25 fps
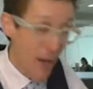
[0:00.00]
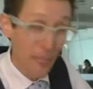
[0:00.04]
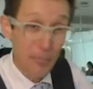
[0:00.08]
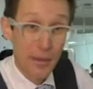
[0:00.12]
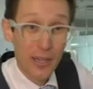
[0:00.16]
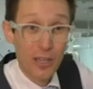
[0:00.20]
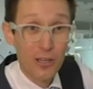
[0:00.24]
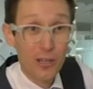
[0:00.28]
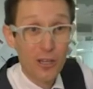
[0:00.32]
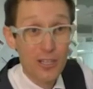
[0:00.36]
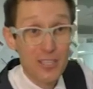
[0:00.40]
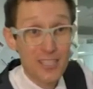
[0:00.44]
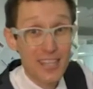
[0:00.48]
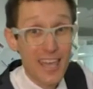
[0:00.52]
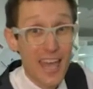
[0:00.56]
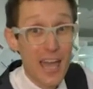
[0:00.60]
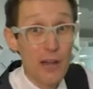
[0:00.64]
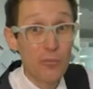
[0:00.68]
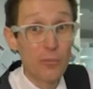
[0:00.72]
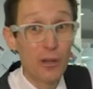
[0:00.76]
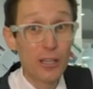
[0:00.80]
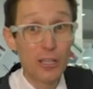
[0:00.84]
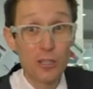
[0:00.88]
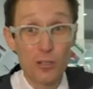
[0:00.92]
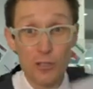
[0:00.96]
Because then
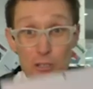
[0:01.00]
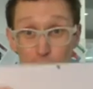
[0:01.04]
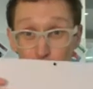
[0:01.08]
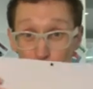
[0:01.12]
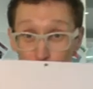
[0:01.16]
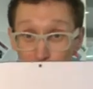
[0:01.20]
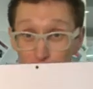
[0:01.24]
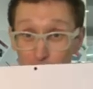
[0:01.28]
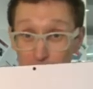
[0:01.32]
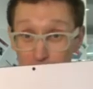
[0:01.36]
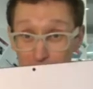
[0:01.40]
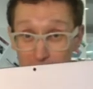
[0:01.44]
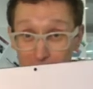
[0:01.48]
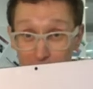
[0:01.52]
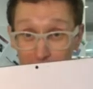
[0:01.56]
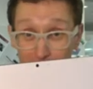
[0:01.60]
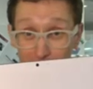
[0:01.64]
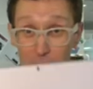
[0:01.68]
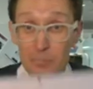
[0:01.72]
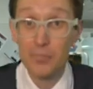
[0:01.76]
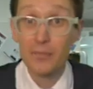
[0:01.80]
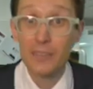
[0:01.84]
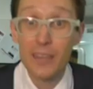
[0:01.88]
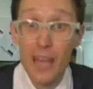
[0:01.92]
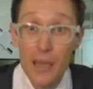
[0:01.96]
when your students
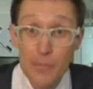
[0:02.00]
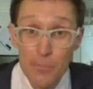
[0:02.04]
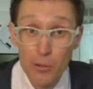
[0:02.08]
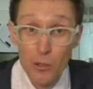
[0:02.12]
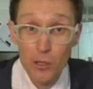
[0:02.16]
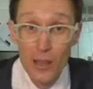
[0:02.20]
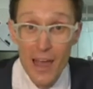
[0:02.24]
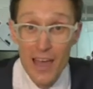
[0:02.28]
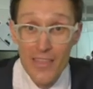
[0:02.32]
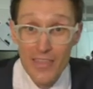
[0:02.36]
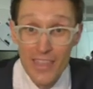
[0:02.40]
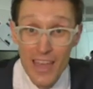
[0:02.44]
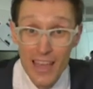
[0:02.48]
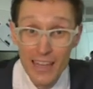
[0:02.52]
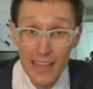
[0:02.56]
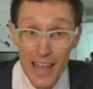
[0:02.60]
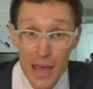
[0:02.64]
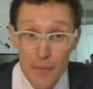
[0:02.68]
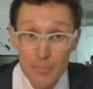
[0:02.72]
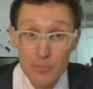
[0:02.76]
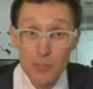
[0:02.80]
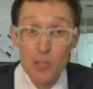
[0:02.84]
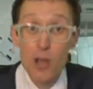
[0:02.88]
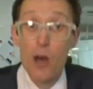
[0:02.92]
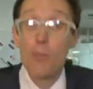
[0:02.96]
come, they pull out their
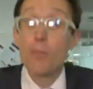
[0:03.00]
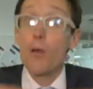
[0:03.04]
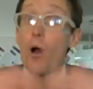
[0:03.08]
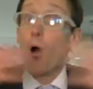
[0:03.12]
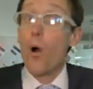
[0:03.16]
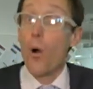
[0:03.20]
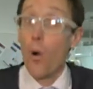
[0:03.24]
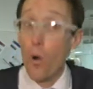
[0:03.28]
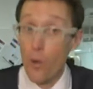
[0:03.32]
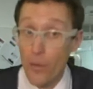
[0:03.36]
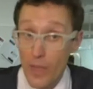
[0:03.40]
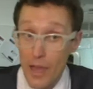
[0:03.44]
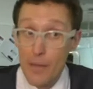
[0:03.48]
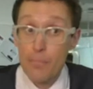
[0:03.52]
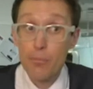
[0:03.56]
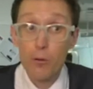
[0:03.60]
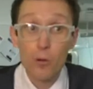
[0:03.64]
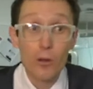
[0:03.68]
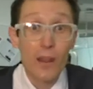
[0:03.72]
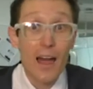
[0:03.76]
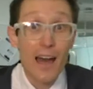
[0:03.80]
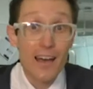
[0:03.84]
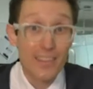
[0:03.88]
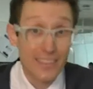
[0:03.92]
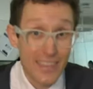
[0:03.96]
laptop or they
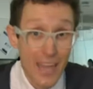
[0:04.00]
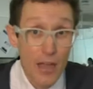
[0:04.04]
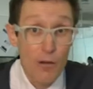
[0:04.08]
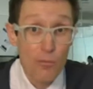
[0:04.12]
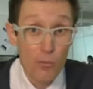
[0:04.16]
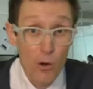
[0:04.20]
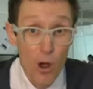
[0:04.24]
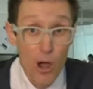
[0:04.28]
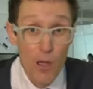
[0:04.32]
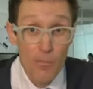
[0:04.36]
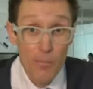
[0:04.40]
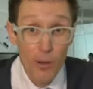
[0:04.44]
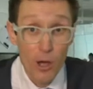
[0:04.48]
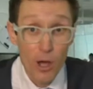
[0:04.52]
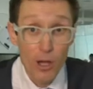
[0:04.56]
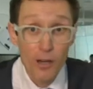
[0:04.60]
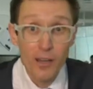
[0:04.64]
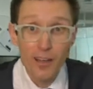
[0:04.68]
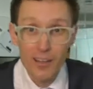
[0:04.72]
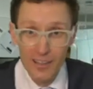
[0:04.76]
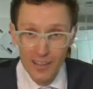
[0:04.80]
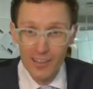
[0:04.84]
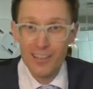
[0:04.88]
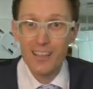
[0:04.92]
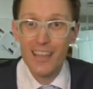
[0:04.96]
pull out their robot,
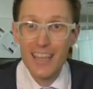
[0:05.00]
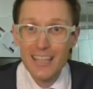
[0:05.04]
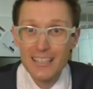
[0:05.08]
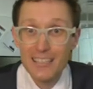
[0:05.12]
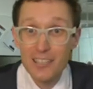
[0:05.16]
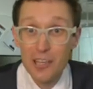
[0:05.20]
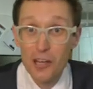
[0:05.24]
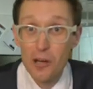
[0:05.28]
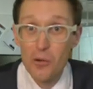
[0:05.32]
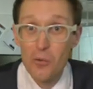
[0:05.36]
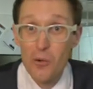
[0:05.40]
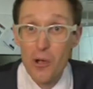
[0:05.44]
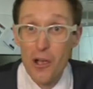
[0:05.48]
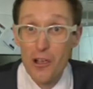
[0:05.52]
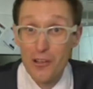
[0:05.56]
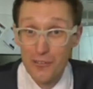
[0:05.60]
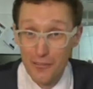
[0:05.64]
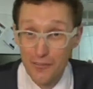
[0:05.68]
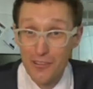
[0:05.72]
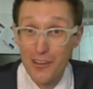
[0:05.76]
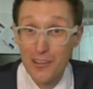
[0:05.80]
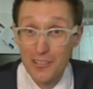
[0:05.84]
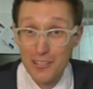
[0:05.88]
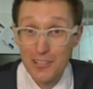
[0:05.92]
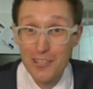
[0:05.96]
it's gonna work
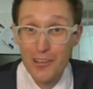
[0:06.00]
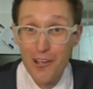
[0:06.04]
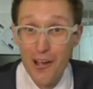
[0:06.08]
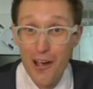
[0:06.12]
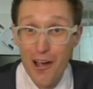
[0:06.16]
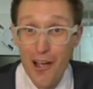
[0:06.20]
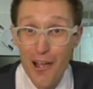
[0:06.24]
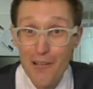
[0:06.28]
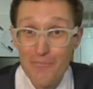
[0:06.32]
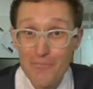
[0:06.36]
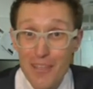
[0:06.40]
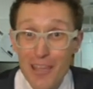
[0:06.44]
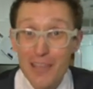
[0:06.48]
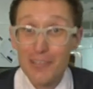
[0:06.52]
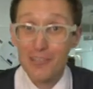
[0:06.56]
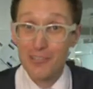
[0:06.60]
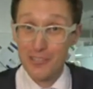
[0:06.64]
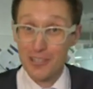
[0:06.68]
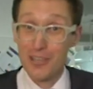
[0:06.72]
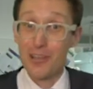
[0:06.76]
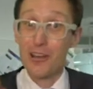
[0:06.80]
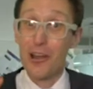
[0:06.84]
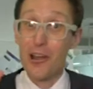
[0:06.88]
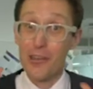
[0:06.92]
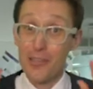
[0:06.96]
first time. Because
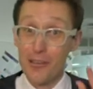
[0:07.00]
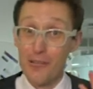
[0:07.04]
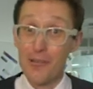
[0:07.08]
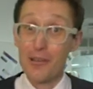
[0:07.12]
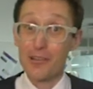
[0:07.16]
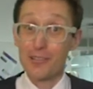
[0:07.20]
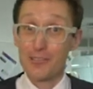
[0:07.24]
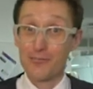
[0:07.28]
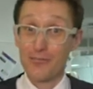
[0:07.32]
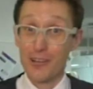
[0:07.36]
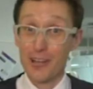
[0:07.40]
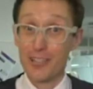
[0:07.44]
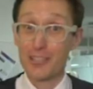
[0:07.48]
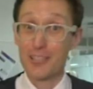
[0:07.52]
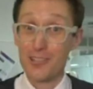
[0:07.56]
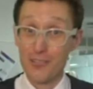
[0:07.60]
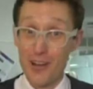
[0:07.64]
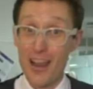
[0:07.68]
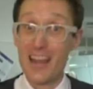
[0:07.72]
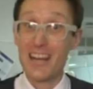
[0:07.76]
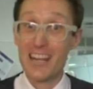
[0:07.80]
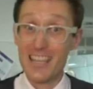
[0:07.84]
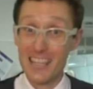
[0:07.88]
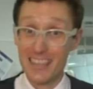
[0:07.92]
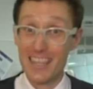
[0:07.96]
you know the most
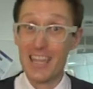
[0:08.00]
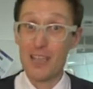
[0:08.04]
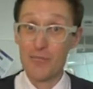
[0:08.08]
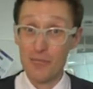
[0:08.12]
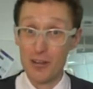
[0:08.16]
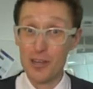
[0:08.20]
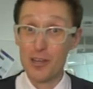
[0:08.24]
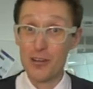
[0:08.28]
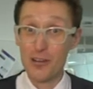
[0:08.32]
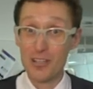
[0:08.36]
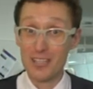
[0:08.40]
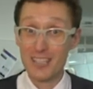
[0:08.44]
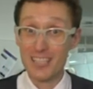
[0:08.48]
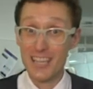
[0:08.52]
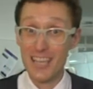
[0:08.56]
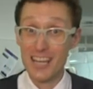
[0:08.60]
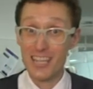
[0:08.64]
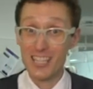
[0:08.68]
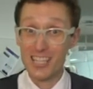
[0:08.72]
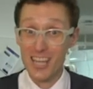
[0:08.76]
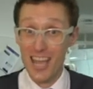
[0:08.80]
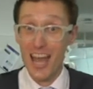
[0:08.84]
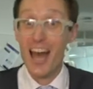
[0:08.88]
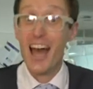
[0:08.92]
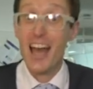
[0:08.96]
frustrating thing when you're a
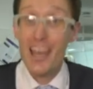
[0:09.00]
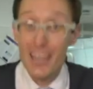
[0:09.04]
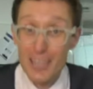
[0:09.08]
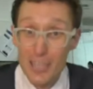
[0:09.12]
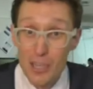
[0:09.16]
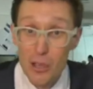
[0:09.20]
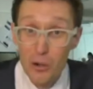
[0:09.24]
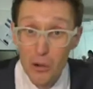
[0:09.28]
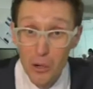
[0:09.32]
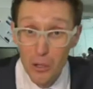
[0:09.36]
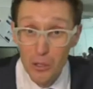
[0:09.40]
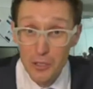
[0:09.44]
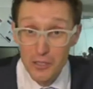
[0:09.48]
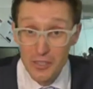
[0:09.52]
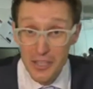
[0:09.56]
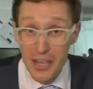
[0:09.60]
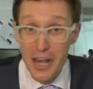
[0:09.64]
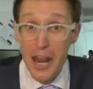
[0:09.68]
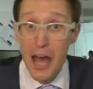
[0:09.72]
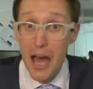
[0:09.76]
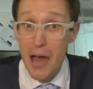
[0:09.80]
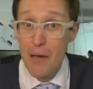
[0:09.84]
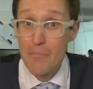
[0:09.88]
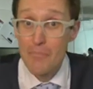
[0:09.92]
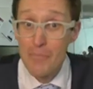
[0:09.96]
teacher, you're all set
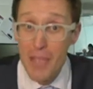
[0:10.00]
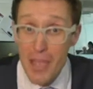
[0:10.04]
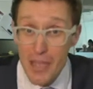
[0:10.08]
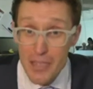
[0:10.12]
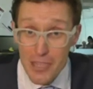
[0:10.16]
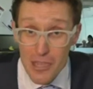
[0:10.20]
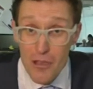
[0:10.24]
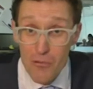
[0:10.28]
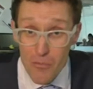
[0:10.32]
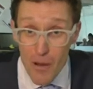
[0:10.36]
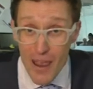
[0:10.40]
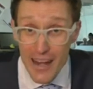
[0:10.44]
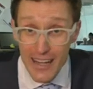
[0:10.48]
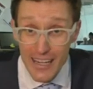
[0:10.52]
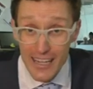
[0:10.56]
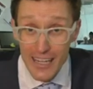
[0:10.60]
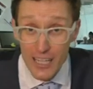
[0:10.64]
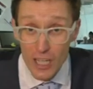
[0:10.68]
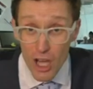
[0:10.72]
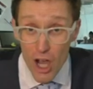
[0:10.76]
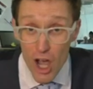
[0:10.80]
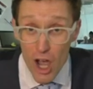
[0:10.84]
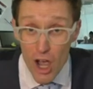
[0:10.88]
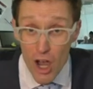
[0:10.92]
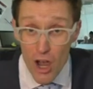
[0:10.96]
up, you're ready to
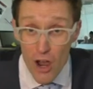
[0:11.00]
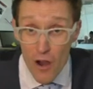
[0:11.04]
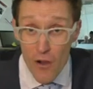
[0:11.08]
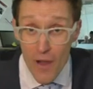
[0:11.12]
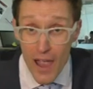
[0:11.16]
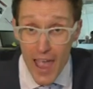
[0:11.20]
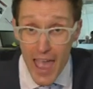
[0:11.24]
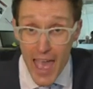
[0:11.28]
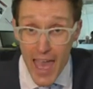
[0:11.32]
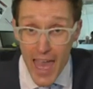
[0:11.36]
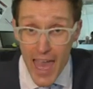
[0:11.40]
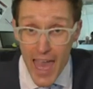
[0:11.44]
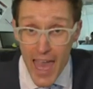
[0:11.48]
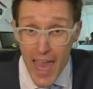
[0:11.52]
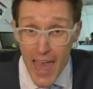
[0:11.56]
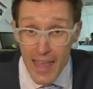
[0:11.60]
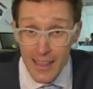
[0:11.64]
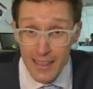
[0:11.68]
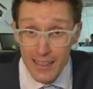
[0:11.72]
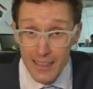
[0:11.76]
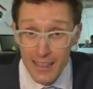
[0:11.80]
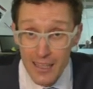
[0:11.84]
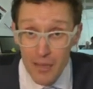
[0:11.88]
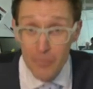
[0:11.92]
go, and